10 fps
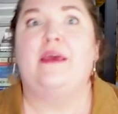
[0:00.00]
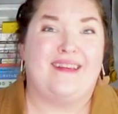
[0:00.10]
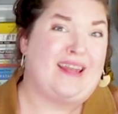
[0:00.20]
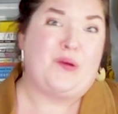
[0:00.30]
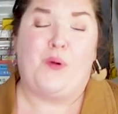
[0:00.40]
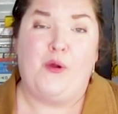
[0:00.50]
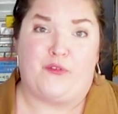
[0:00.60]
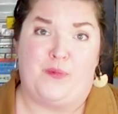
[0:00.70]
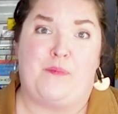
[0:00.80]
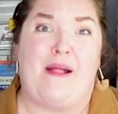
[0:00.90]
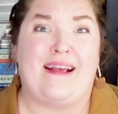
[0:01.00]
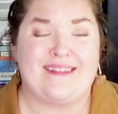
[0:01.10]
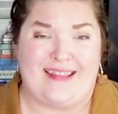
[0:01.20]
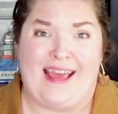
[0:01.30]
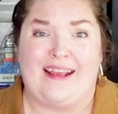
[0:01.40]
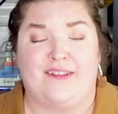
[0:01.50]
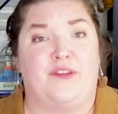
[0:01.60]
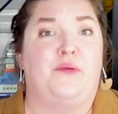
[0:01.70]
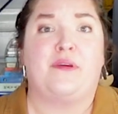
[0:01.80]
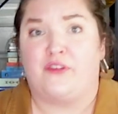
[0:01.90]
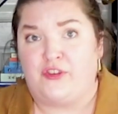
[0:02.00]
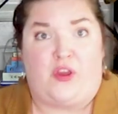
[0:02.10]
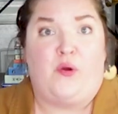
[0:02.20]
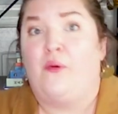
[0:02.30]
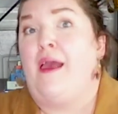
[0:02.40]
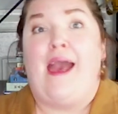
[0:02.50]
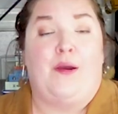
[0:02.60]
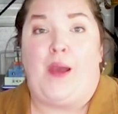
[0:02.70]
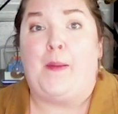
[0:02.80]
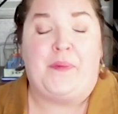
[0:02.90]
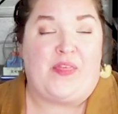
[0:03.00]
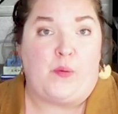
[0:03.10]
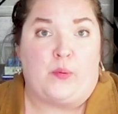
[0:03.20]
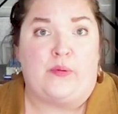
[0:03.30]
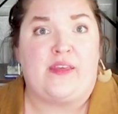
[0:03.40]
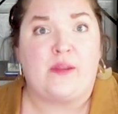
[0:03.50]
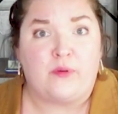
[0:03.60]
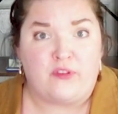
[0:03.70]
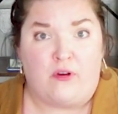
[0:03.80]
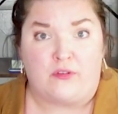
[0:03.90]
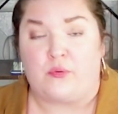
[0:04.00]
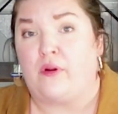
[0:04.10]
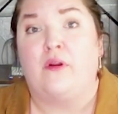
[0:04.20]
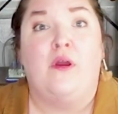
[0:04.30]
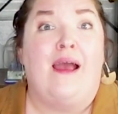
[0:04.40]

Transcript: Get a quote from a past client so you can show how happy they were with the end result or